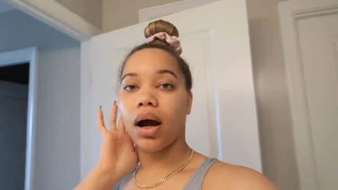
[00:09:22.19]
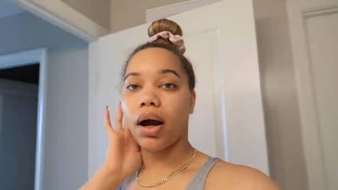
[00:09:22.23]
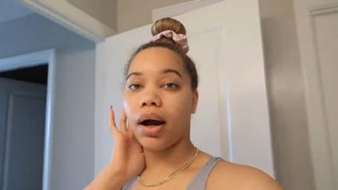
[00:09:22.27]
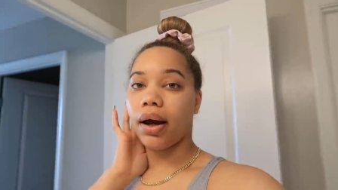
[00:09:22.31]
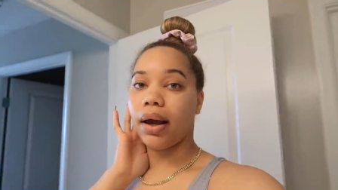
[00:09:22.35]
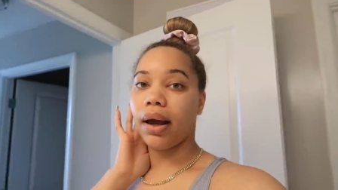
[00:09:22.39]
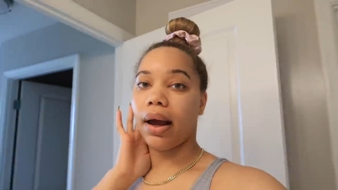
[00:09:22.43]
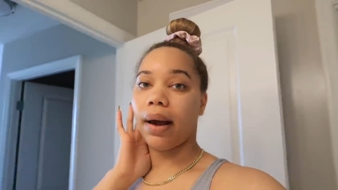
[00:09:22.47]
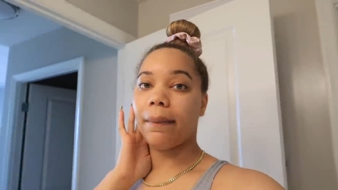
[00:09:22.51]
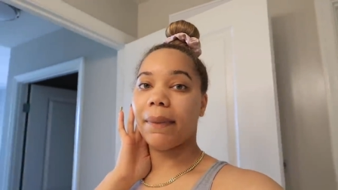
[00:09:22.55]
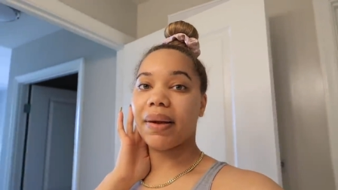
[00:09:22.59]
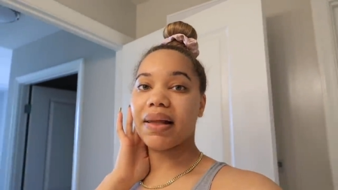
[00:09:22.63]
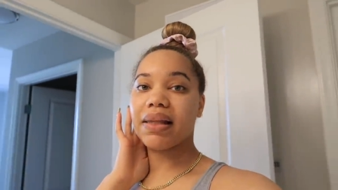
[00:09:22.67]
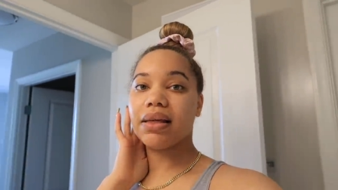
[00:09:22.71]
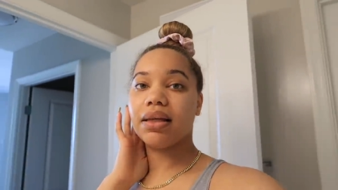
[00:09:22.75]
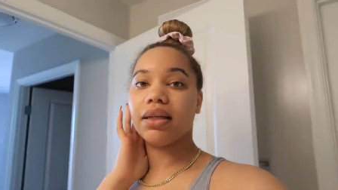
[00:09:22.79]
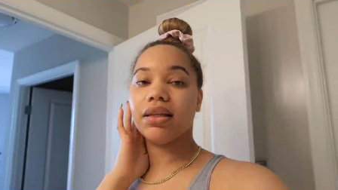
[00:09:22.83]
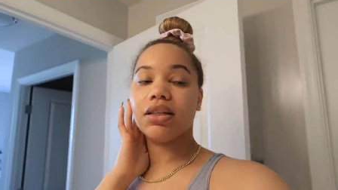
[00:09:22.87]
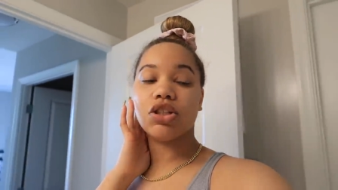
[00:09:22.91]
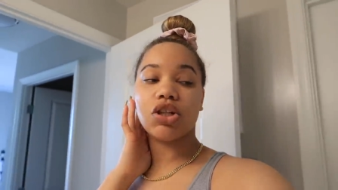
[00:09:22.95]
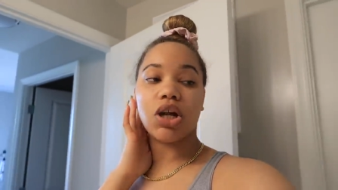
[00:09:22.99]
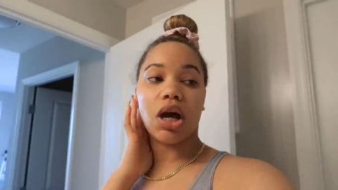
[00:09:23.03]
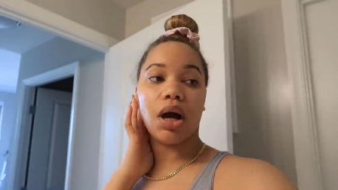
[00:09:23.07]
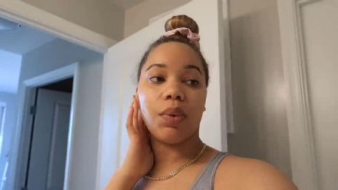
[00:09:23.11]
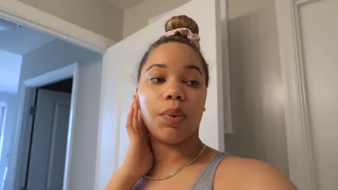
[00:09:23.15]
all right i'm about to get
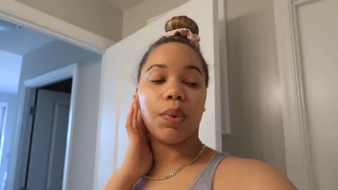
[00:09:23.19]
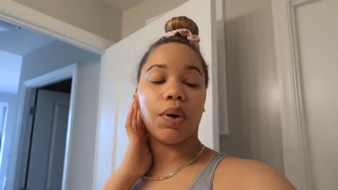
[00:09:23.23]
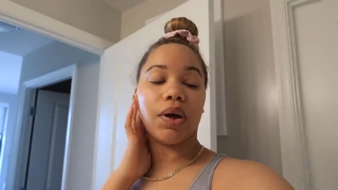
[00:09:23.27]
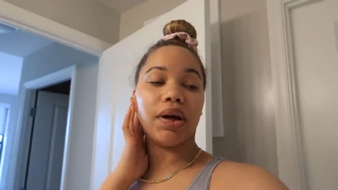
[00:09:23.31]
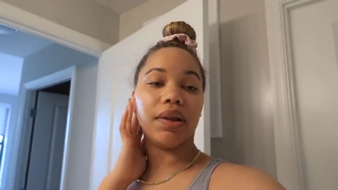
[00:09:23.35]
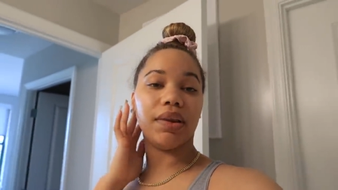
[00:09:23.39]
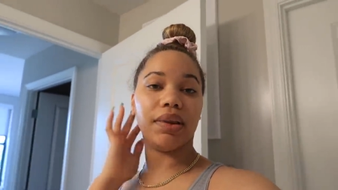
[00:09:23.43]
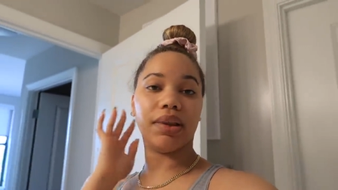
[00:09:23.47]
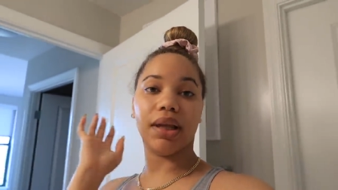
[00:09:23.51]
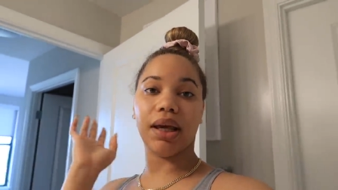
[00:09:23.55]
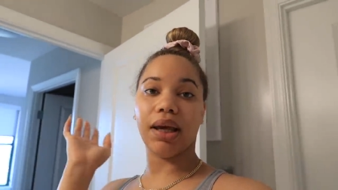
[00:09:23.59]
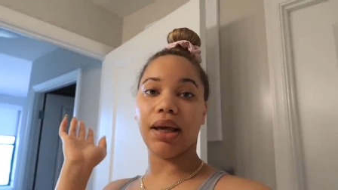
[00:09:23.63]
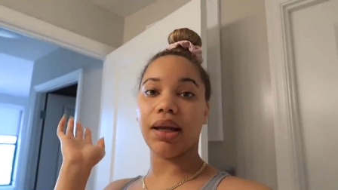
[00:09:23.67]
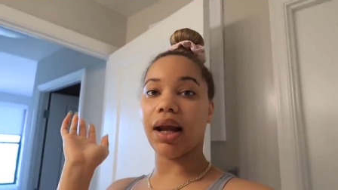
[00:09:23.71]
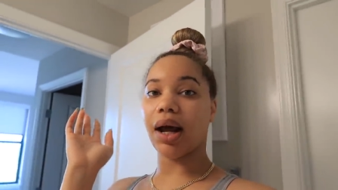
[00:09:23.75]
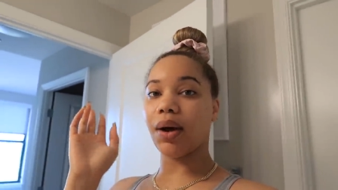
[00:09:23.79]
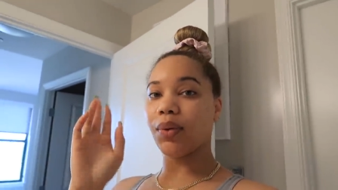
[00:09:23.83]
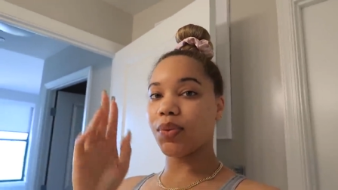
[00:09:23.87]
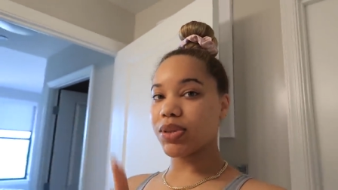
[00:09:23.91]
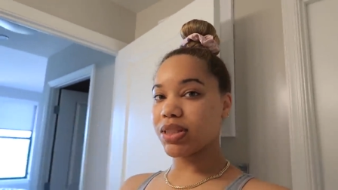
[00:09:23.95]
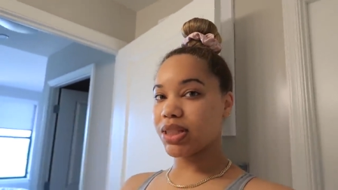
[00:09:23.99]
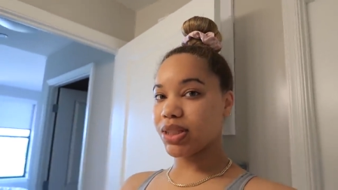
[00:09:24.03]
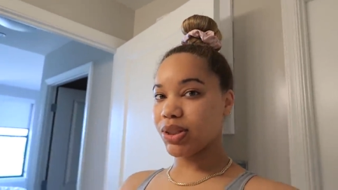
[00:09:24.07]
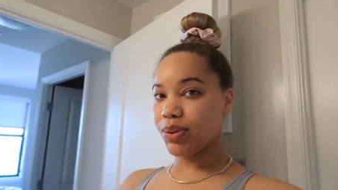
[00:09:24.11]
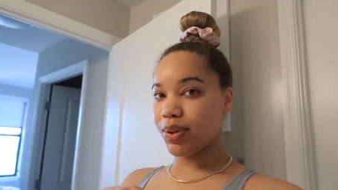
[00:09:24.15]
in the shower and then i
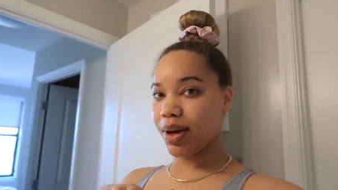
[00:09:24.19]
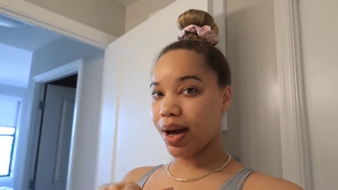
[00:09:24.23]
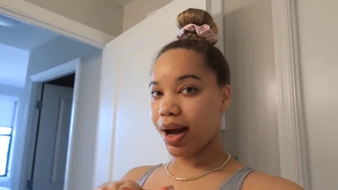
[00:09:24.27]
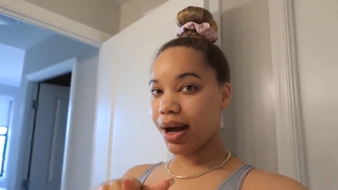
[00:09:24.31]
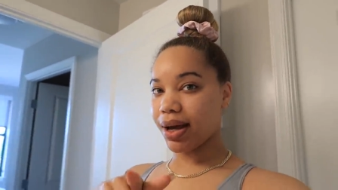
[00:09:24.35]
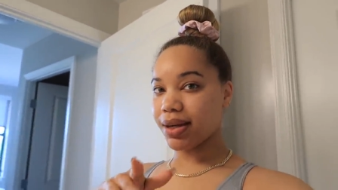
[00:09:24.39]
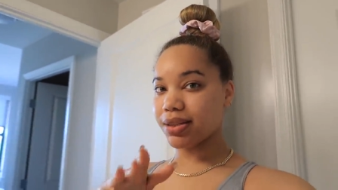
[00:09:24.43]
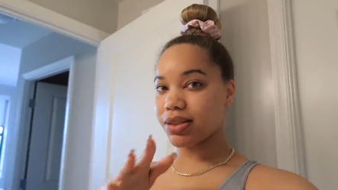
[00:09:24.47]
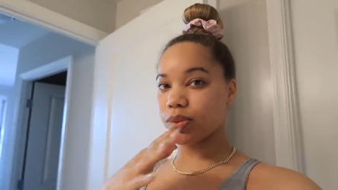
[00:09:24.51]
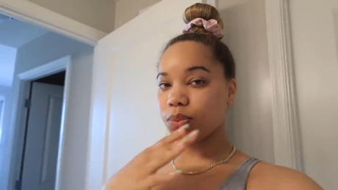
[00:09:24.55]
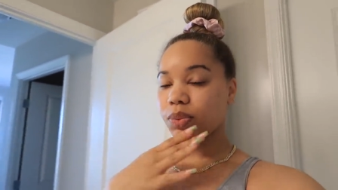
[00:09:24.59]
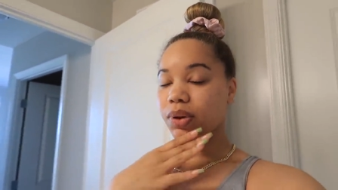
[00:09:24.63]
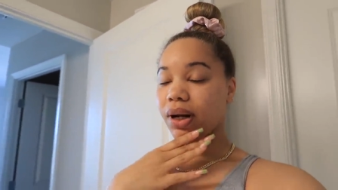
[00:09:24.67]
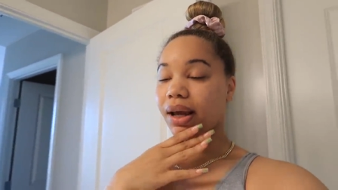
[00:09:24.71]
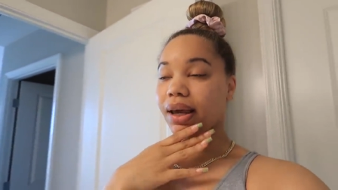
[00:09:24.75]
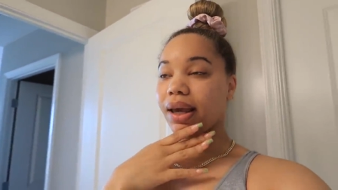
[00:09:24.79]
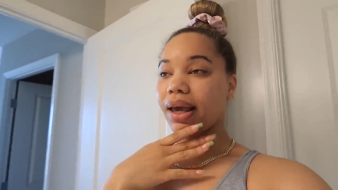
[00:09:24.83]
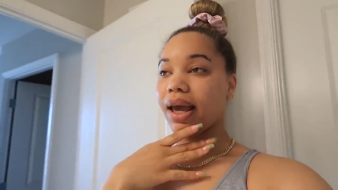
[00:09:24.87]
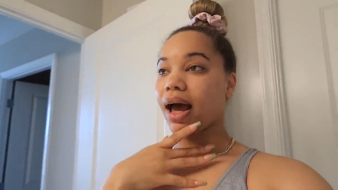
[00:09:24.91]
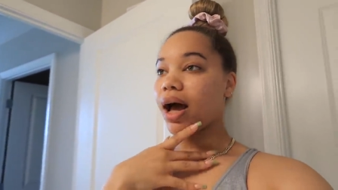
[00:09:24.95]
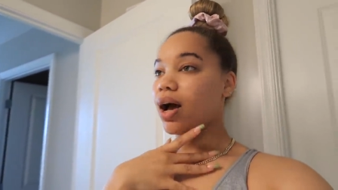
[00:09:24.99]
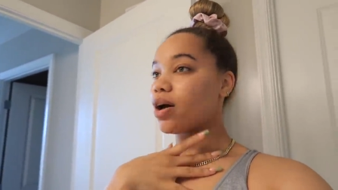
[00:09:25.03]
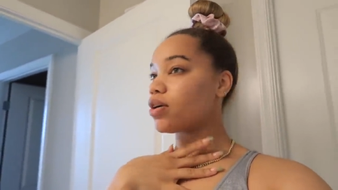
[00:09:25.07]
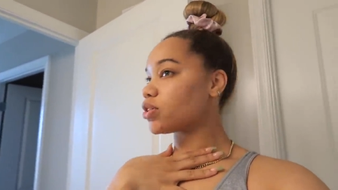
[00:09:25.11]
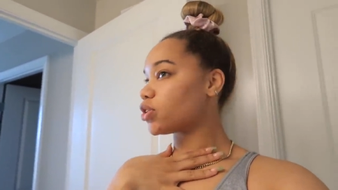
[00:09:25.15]
will see you guys when i
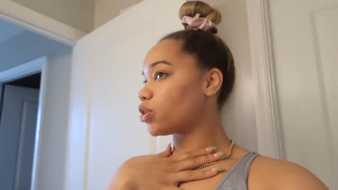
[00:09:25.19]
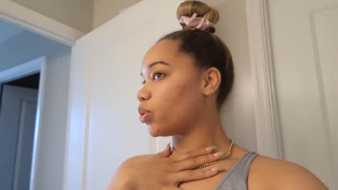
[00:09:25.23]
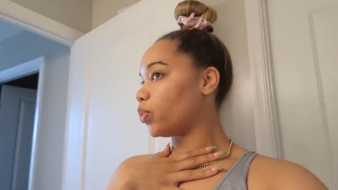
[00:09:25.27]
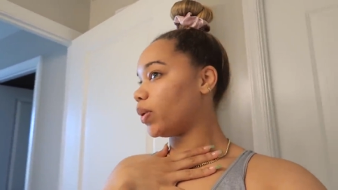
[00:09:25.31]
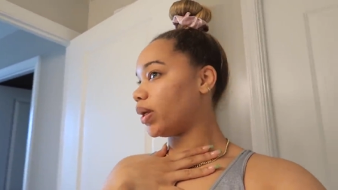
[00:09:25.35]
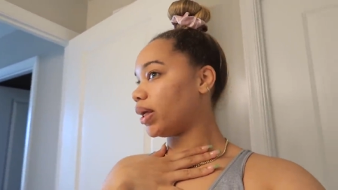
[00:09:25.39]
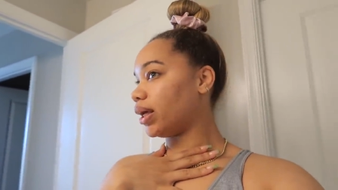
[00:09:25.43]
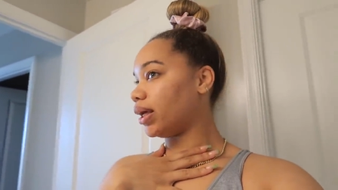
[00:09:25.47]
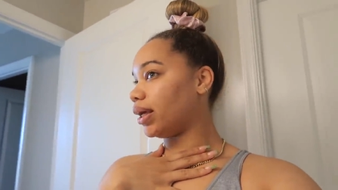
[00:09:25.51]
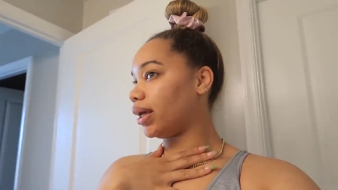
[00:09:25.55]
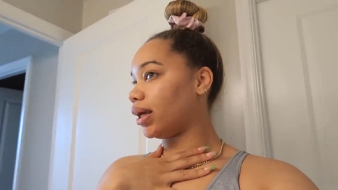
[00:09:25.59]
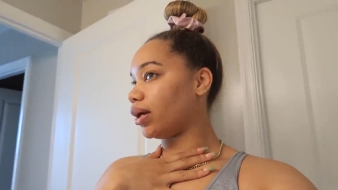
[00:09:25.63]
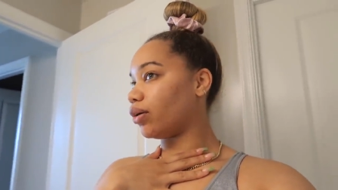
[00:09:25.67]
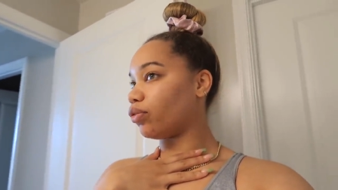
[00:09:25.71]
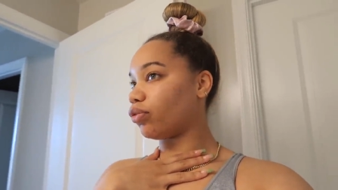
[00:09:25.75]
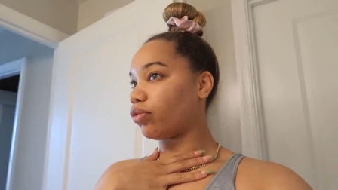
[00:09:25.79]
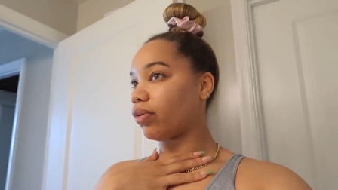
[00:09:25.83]
get out so we can get